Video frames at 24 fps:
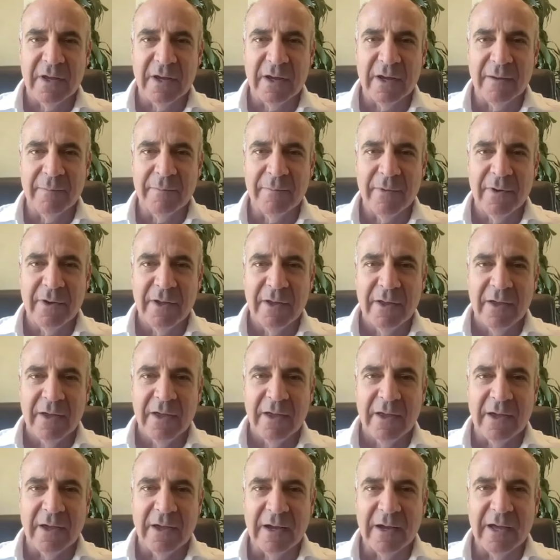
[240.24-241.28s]

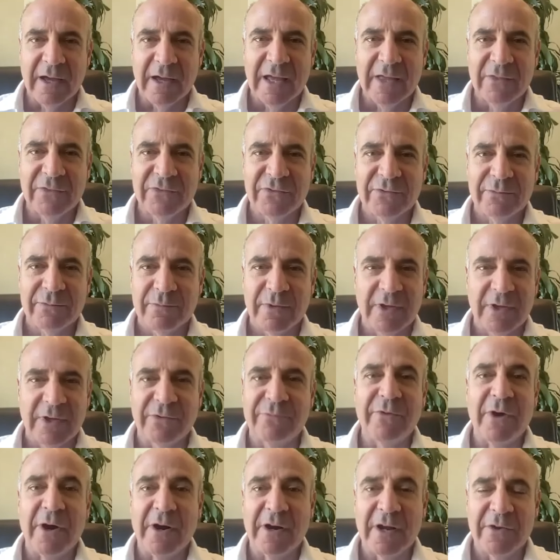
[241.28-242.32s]
it's
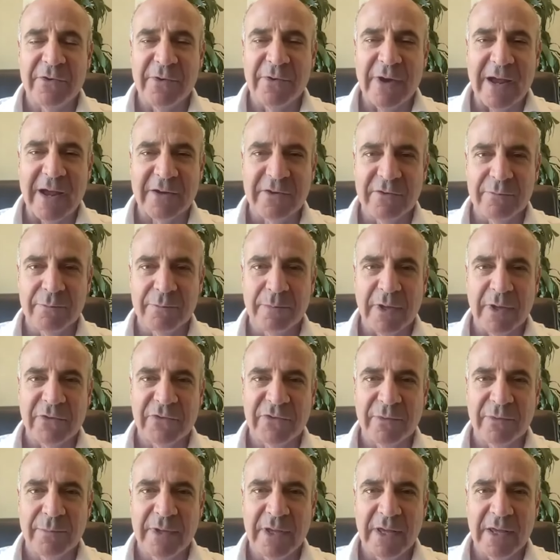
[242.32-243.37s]
a very attractive
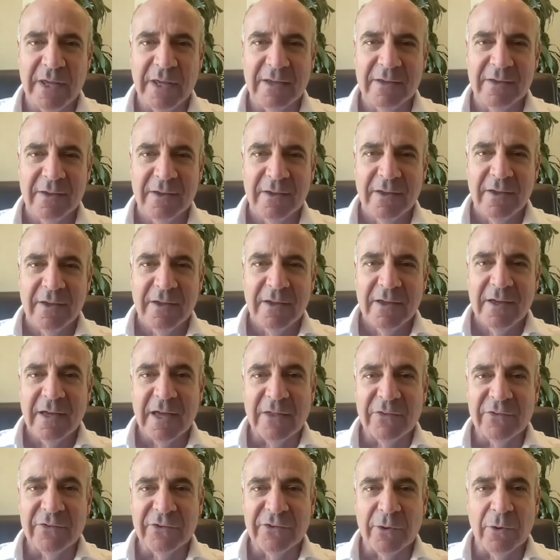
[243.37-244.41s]
place to be.
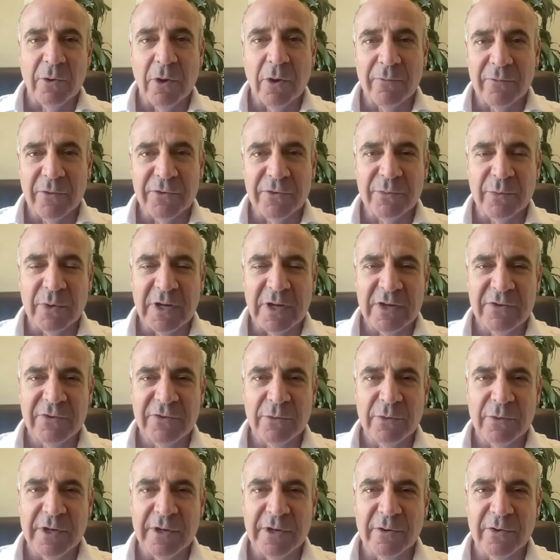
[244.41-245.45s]
And so over
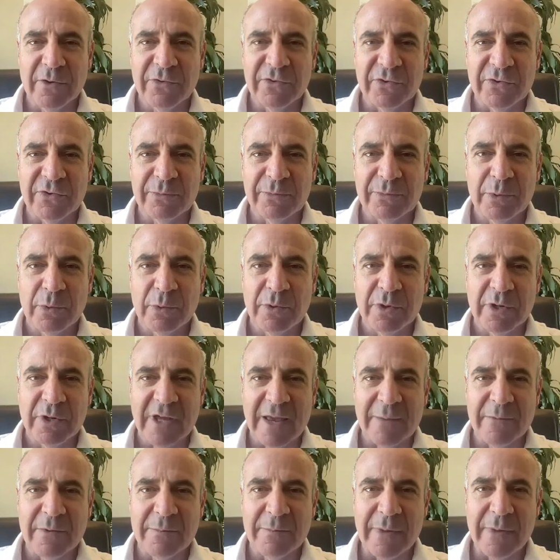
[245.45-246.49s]
22 years since Putin
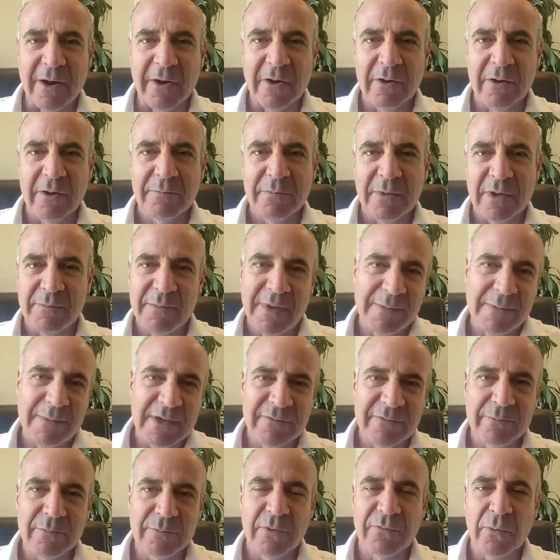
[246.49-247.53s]
came to power, and maybe
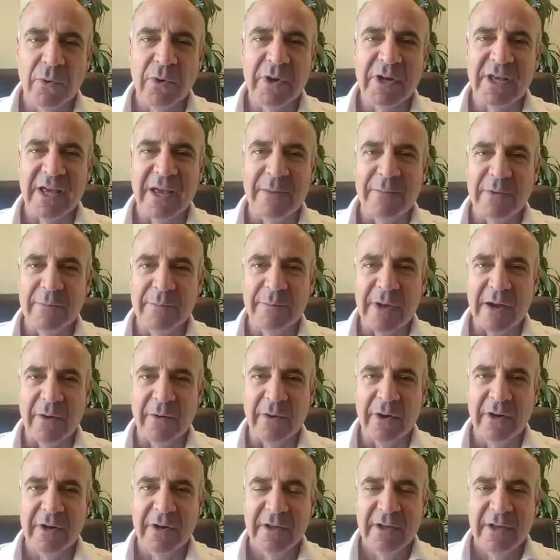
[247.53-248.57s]
even before he came to
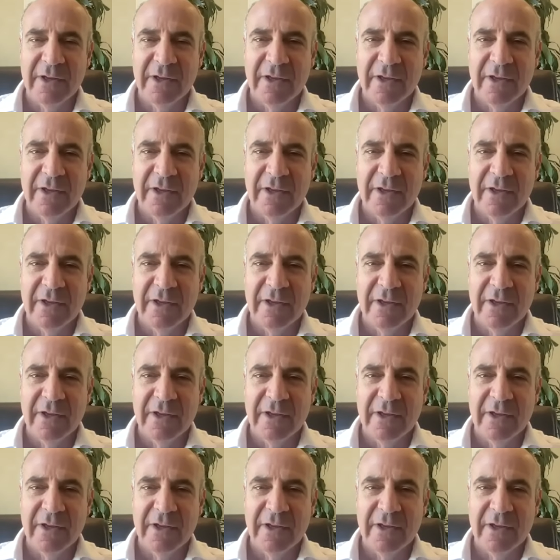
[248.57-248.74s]
power,